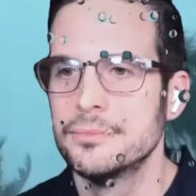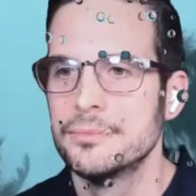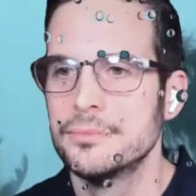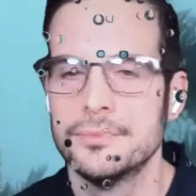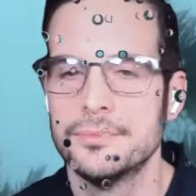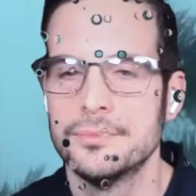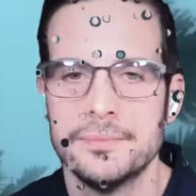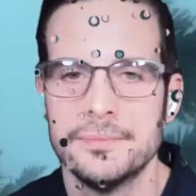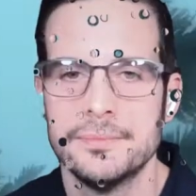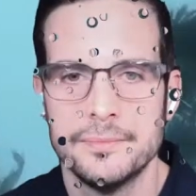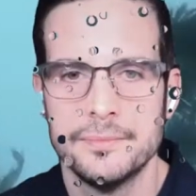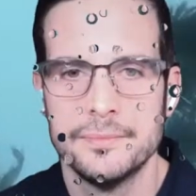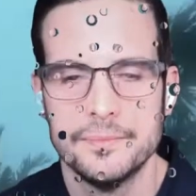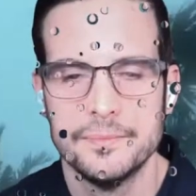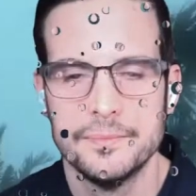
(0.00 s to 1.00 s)
still be on
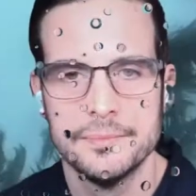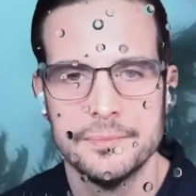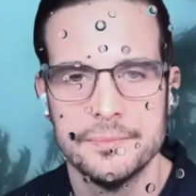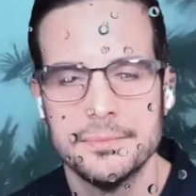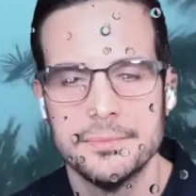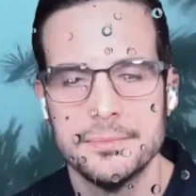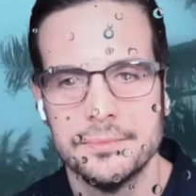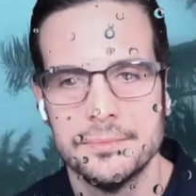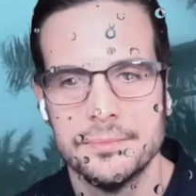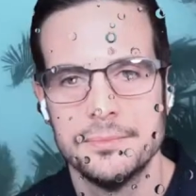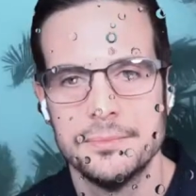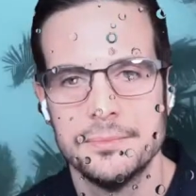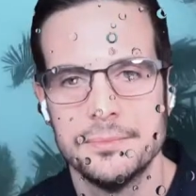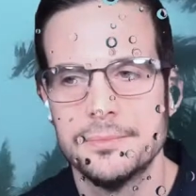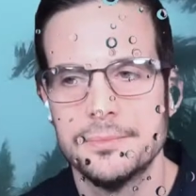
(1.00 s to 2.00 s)
screens, people to
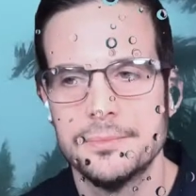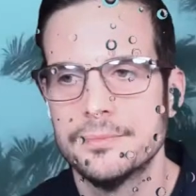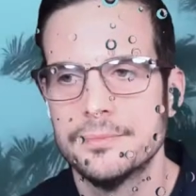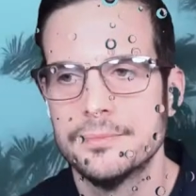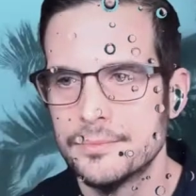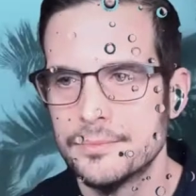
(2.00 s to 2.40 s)
still,